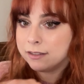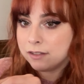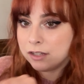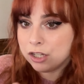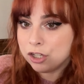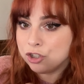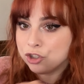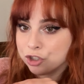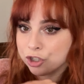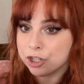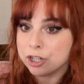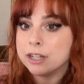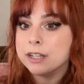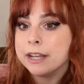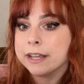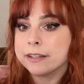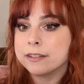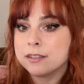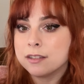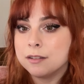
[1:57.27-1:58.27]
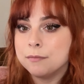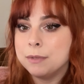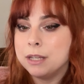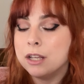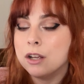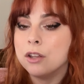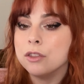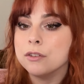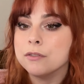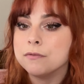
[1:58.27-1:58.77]
t-shirt next to me
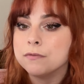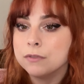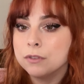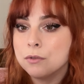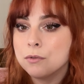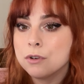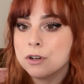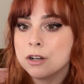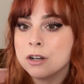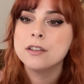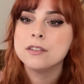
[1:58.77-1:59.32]
on the floor.